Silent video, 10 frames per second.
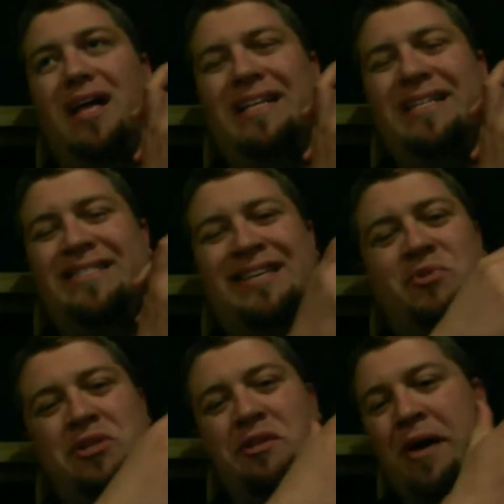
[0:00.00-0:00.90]
it didn't
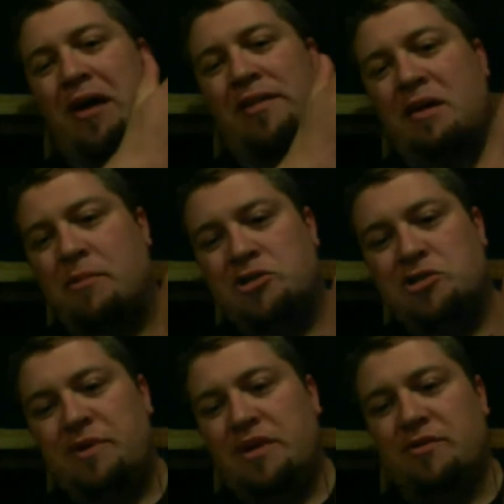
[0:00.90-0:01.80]
really matter that much
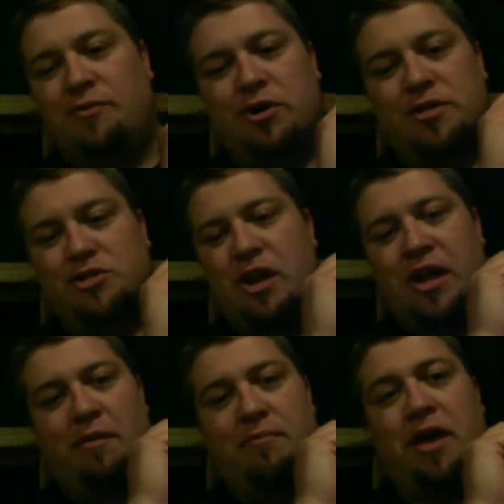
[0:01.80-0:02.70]
to me as far as
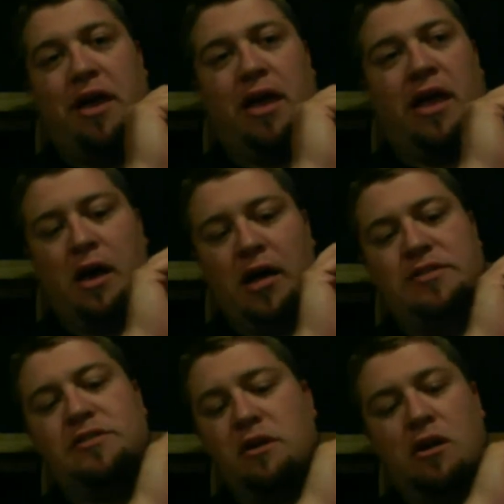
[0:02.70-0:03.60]
tracking my
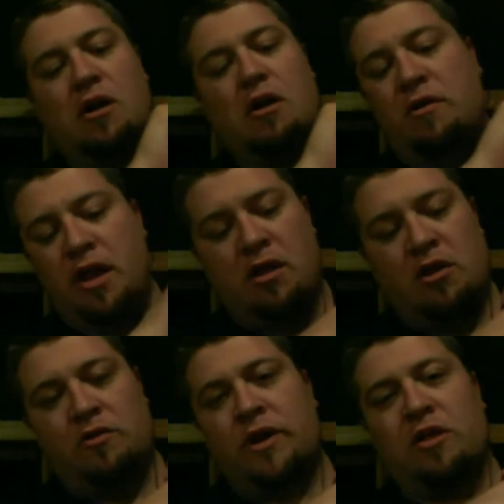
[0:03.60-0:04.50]
constant heart rate
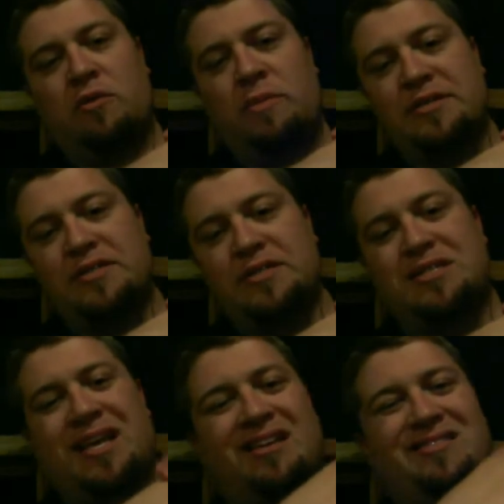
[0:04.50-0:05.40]
on a regular
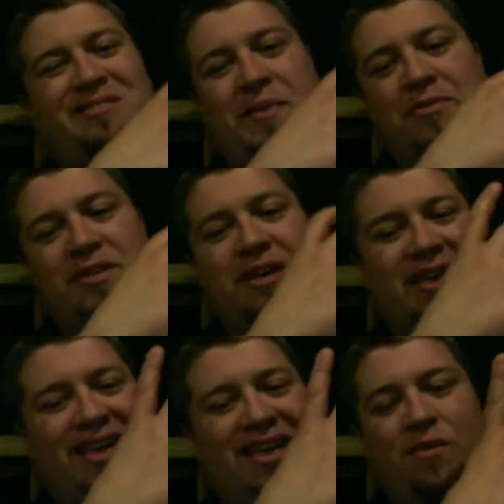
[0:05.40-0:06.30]
basis. To me, it was like,
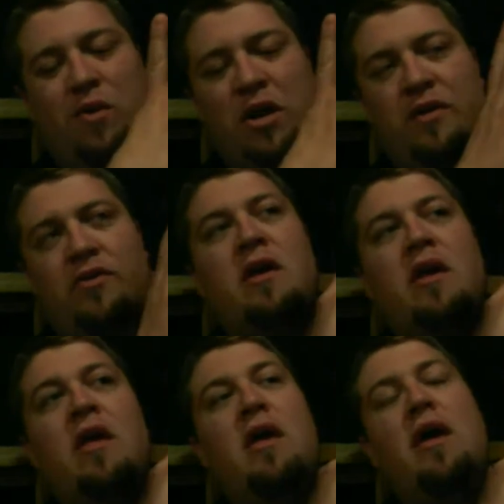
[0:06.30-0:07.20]
whatever.
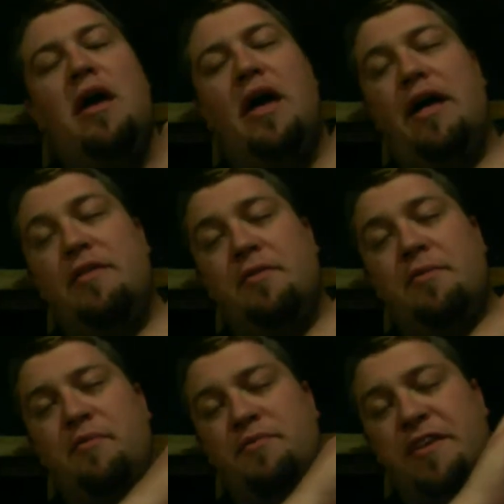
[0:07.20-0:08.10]

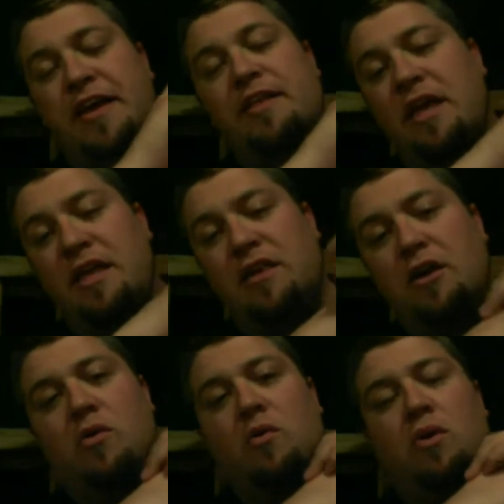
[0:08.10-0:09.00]
Secondly,
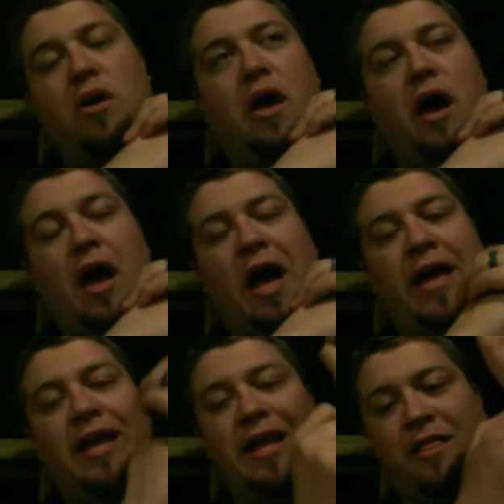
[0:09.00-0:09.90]
though, I
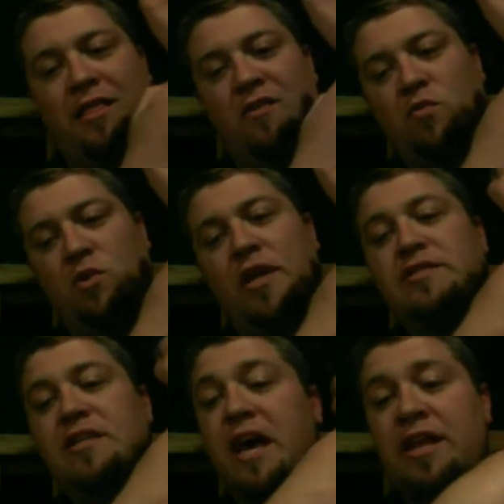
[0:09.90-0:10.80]
could get this one
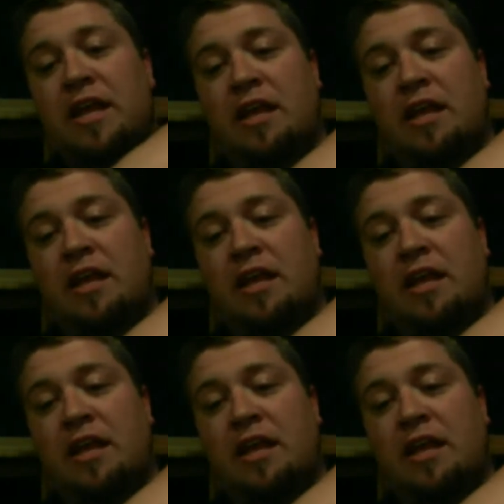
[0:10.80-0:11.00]
because I